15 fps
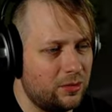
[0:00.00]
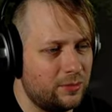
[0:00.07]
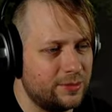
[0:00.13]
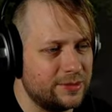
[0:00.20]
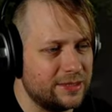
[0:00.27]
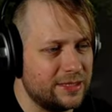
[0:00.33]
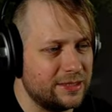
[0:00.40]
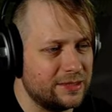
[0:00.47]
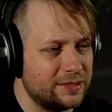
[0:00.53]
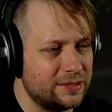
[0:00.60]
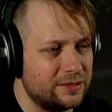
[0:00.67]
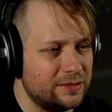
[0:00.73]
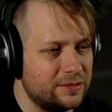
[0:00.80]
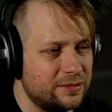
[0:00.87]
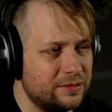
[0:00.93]
it was this.
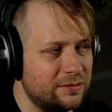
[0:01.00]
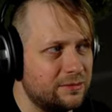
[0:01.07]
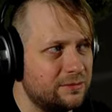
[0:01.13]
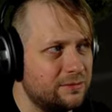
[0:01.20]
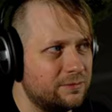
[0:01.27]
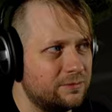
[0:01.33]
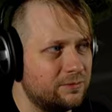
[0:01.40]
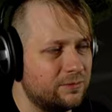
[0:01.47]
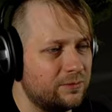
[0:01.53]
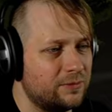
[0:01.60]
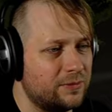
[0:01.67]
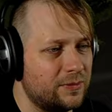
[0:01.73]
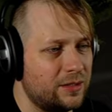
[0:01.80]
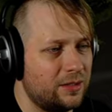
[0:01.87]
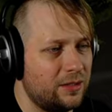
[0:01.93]

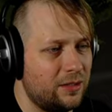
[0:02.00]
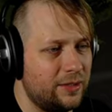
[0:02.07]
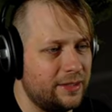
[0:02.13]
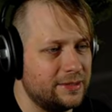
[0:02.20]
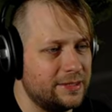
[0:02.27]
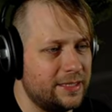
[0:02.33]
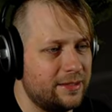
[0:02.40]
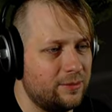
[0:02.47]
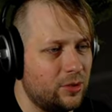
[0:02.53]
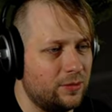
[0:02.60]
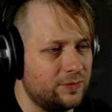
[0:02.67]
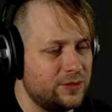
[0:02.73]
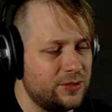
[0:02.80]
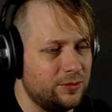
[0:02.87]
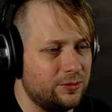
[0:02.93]
Oh, I can take them off
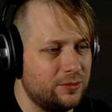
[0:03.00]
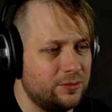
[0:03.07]
too.